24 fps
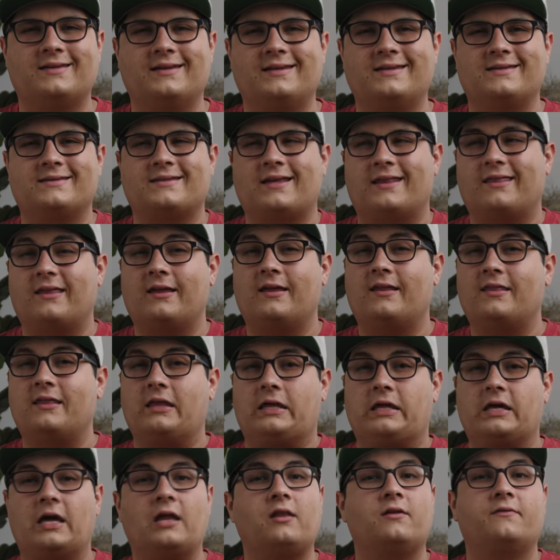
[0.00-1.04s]
is I think
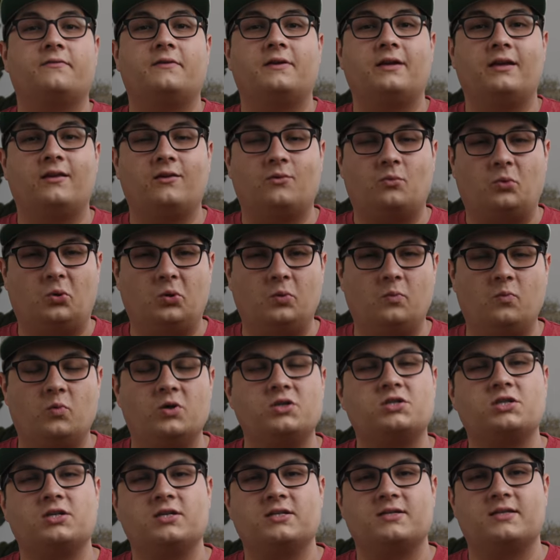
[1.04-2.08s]
the elephant in the room,
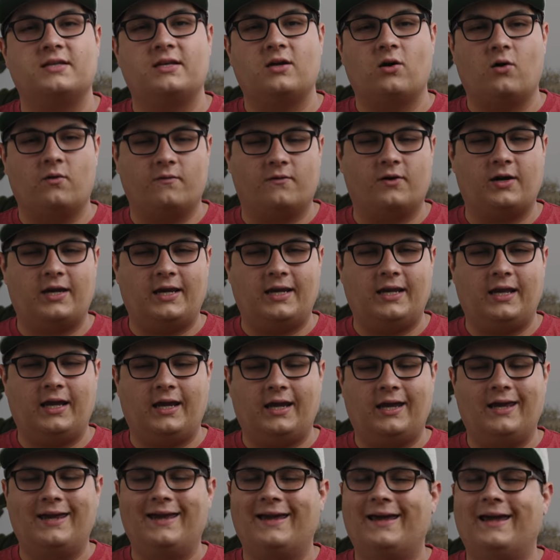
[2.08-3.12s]
which is the
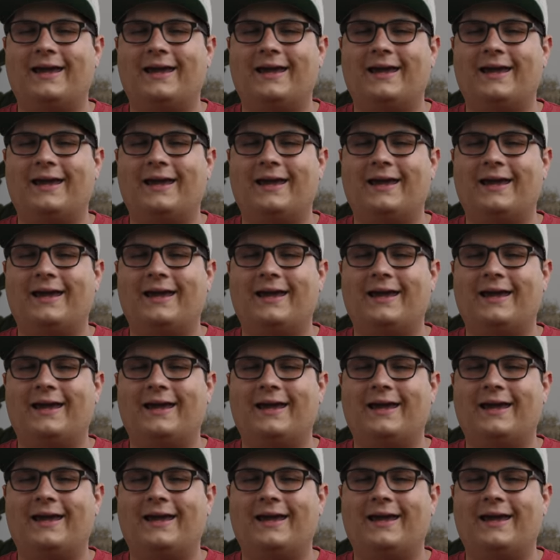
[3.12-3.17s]
overheating.